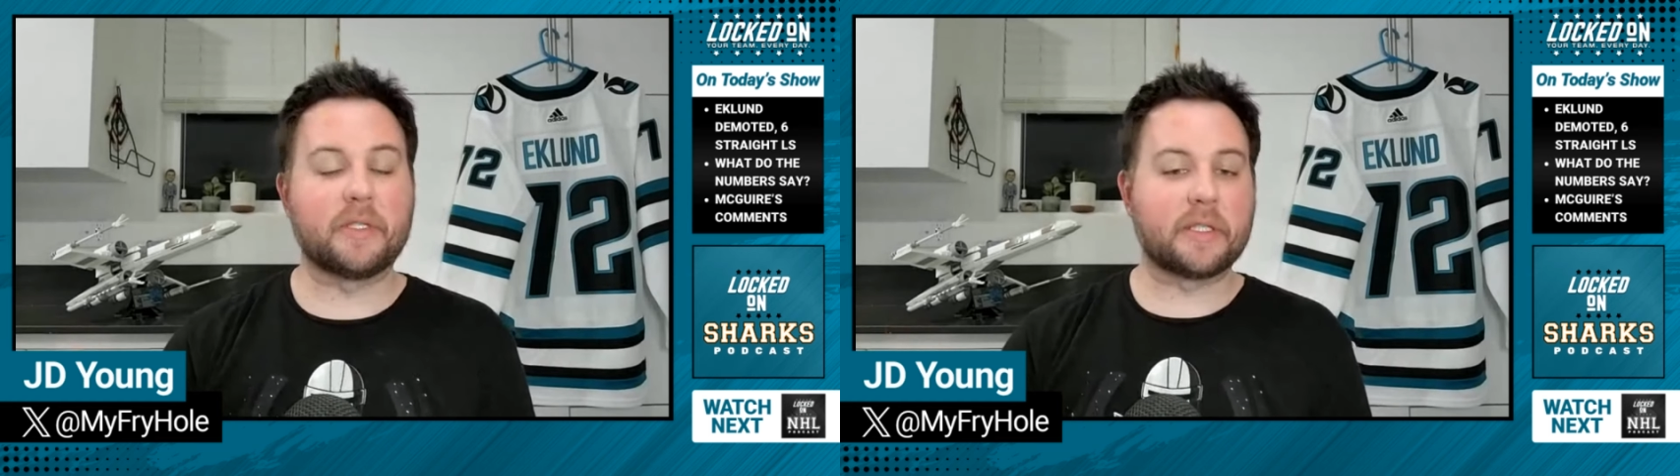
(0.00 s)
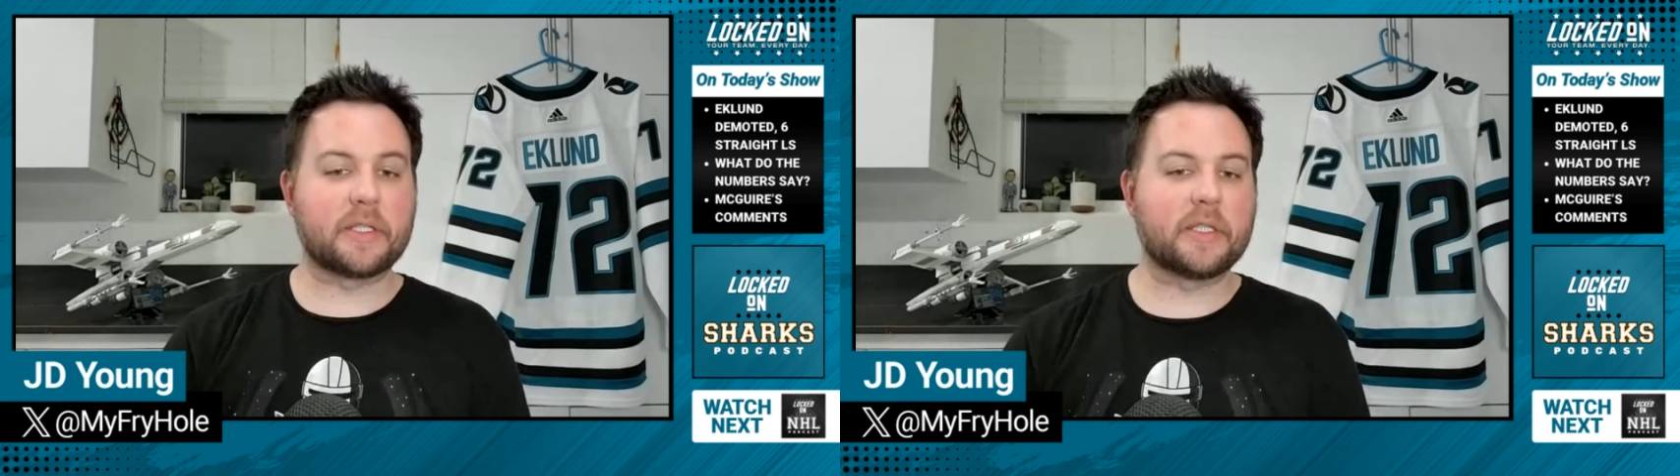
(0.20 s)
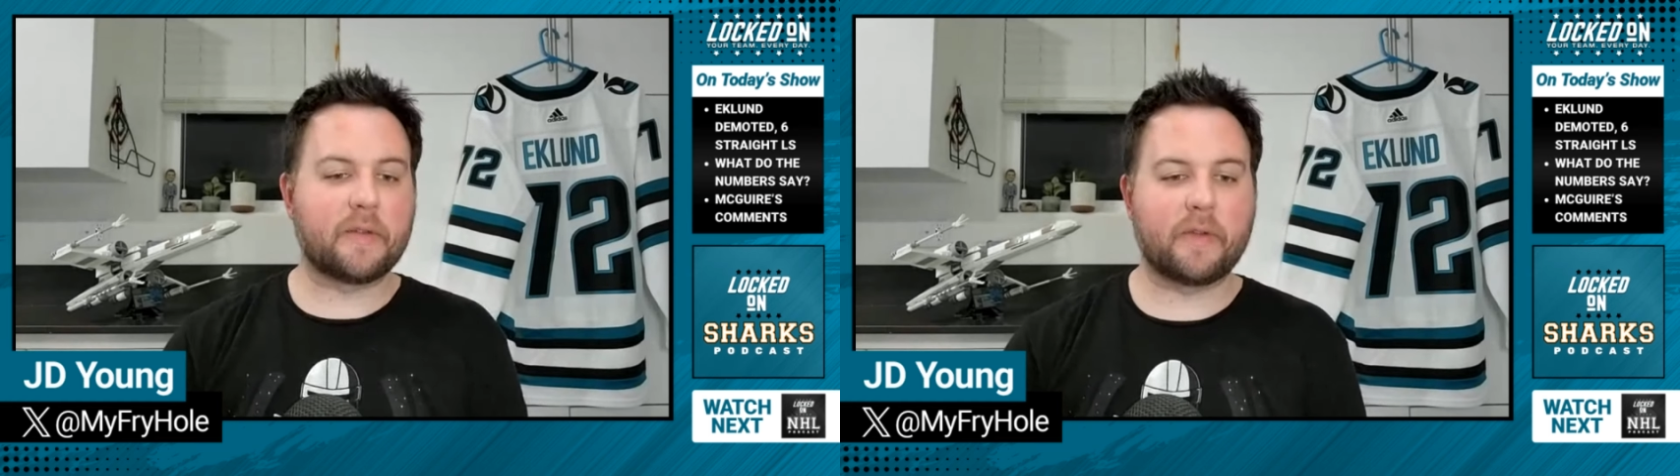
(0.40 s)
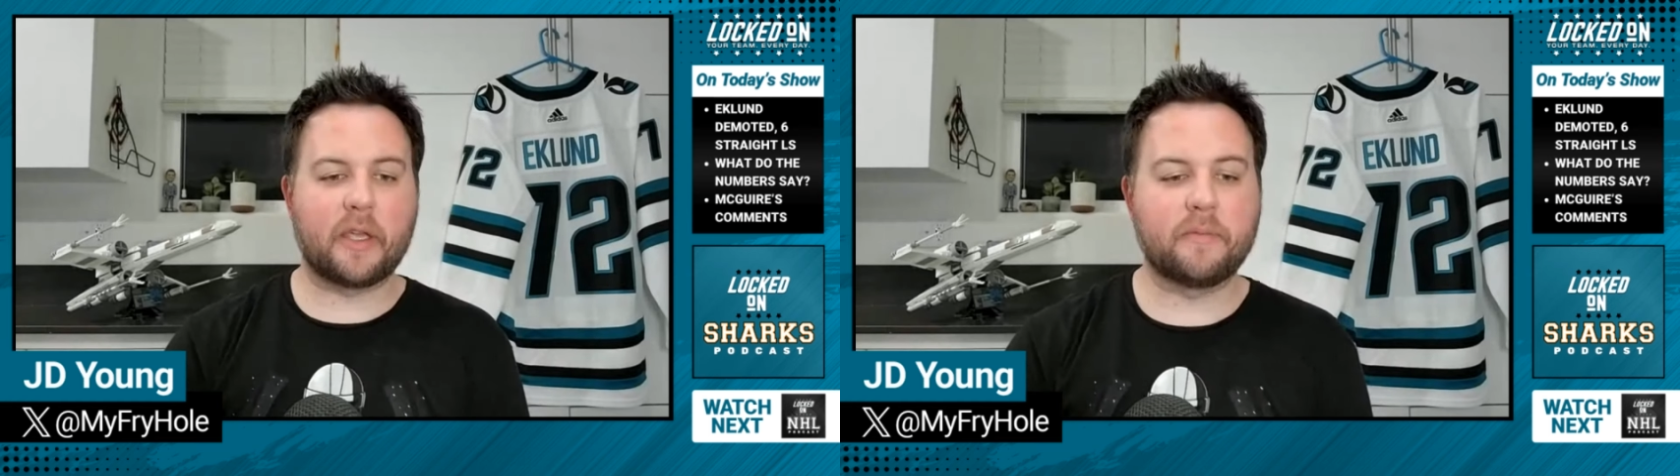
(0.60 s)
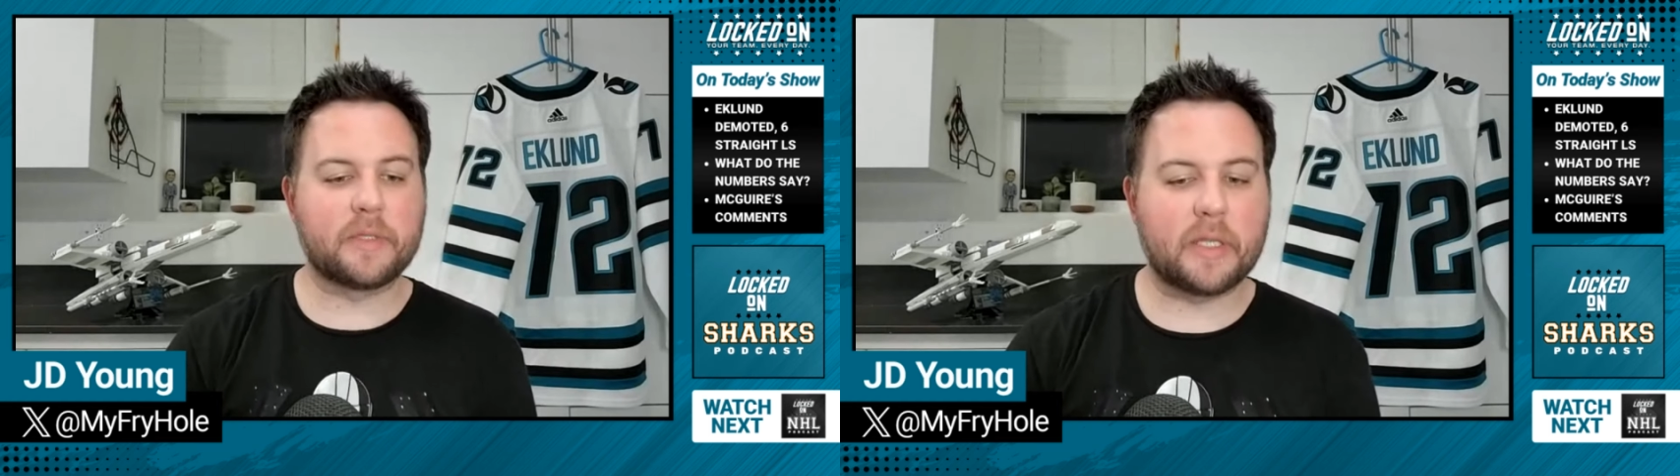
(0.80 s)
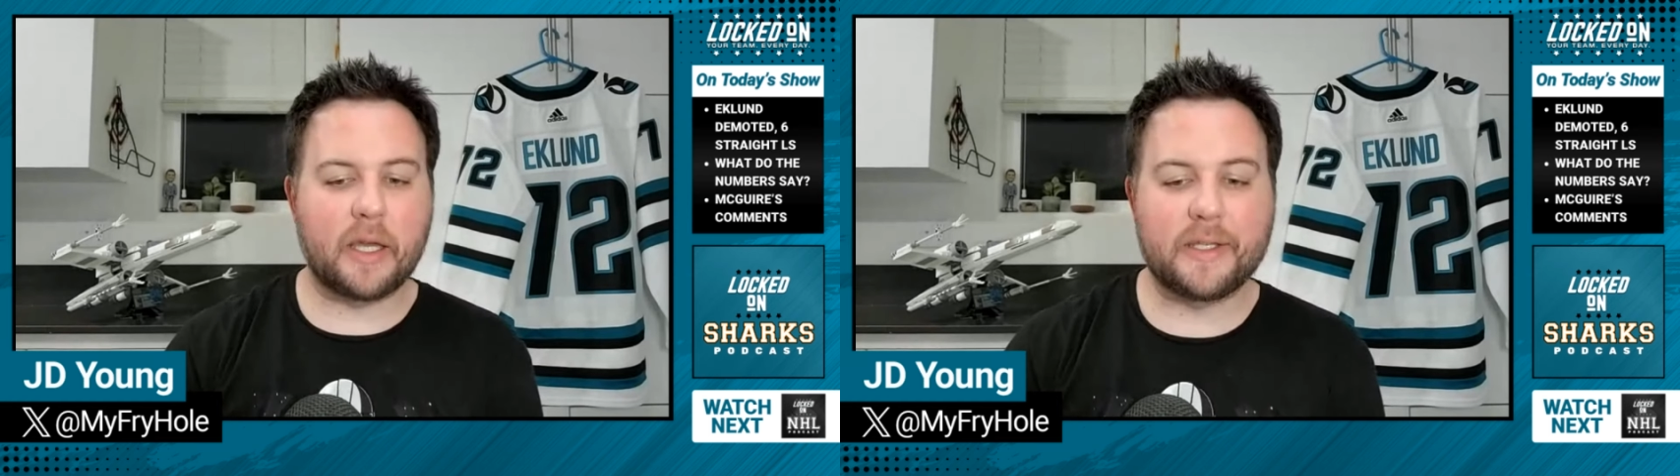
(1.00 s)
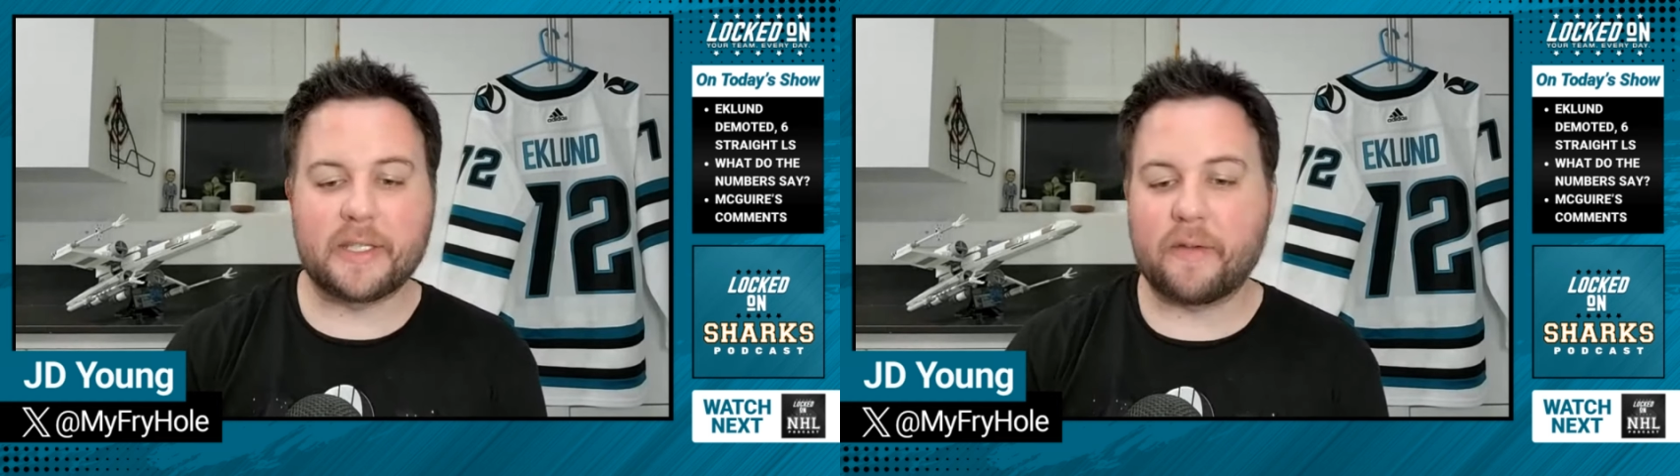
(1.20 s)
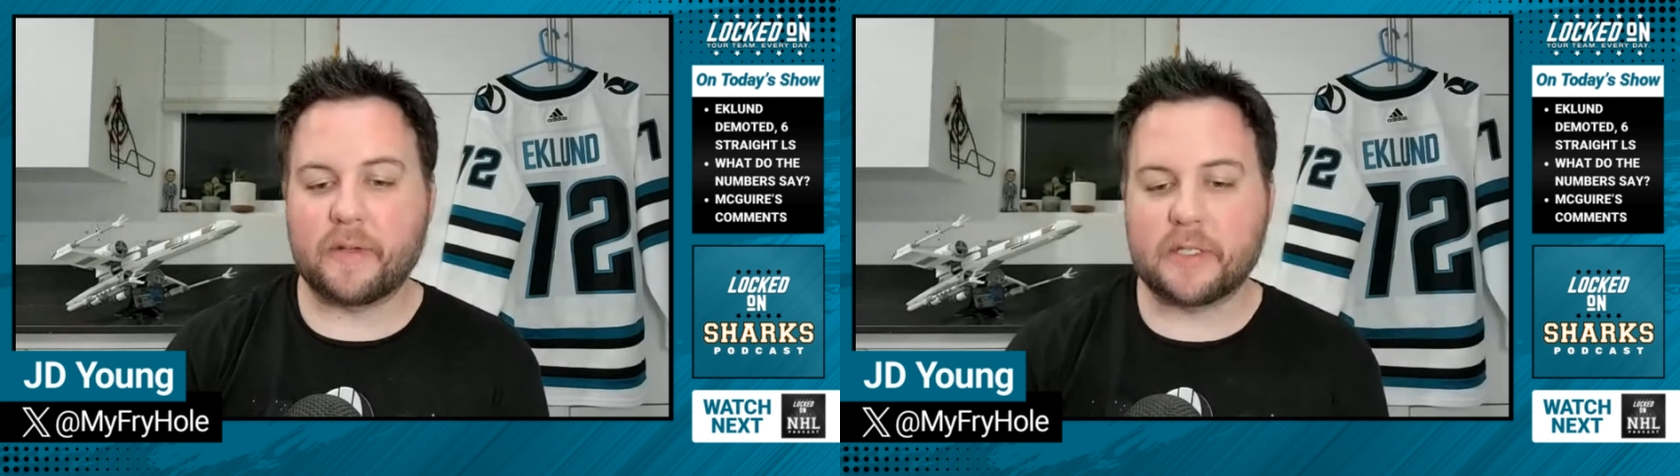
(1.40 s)
67 games. Uh,
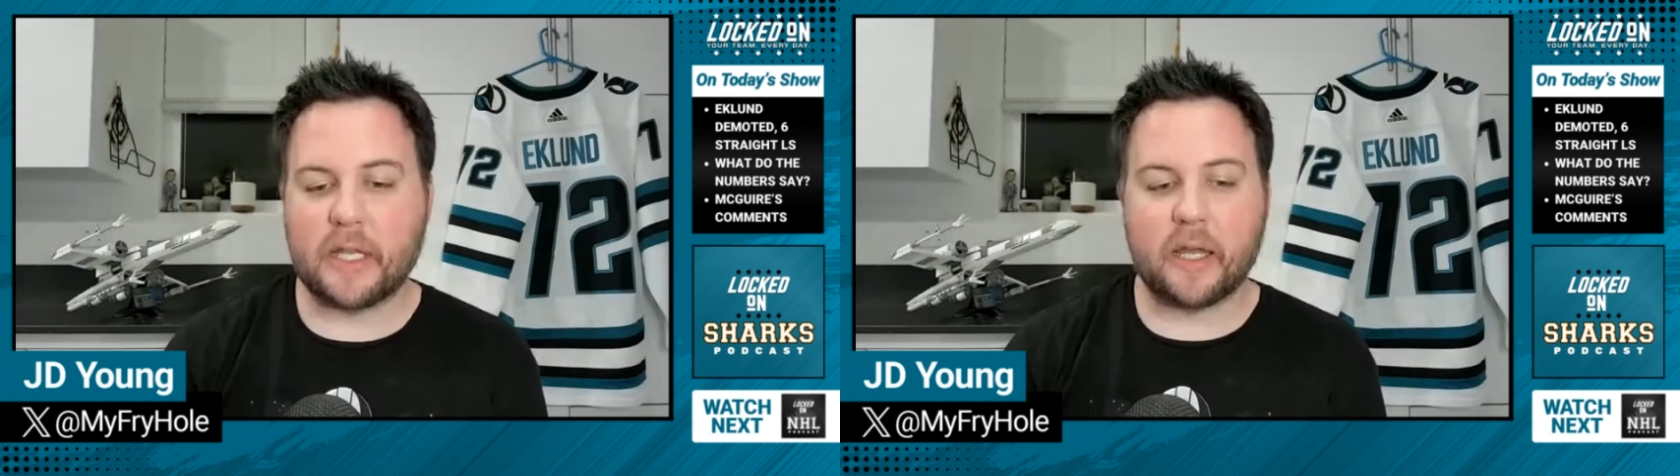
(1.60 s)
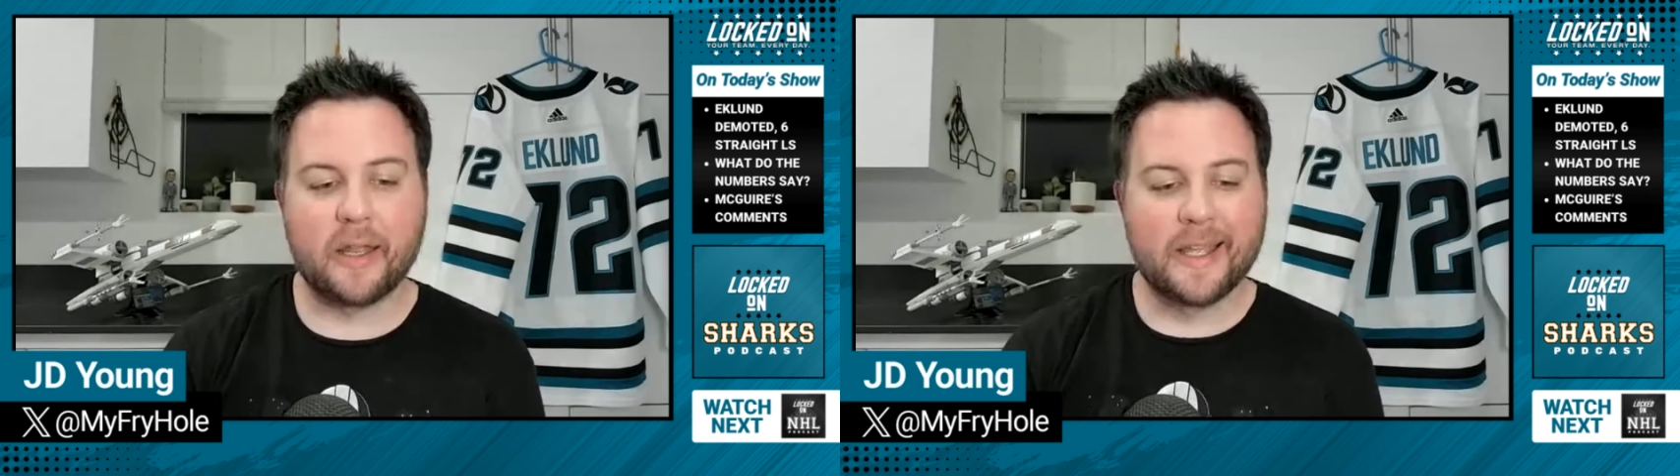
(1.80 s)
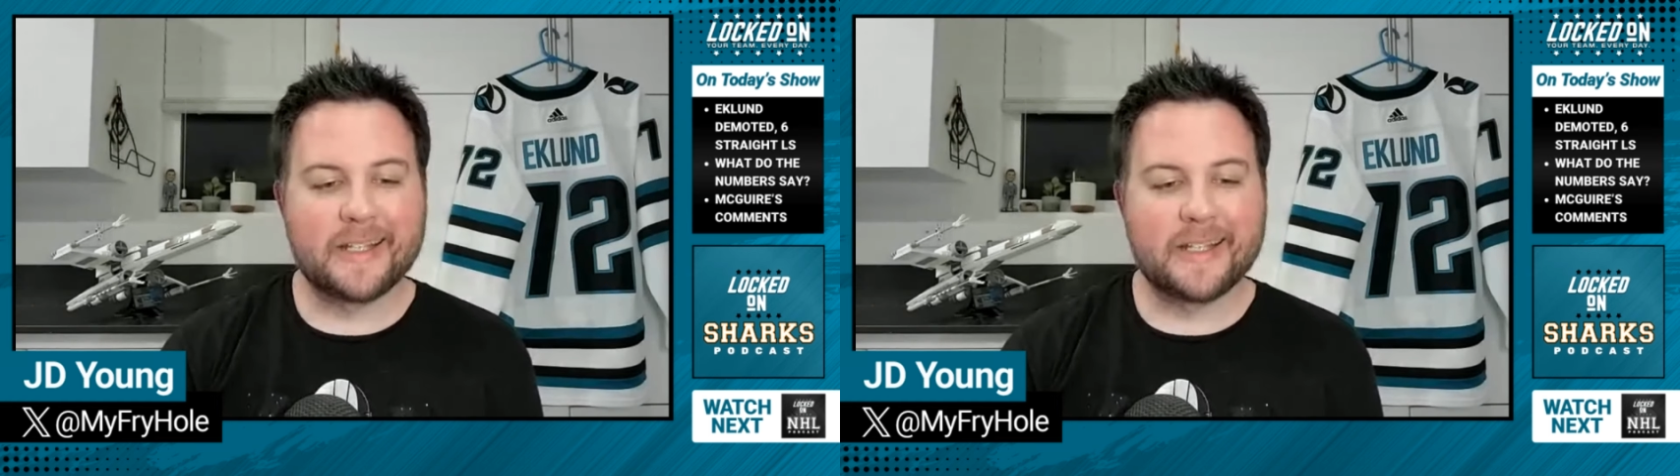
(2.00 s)
he's averaged that.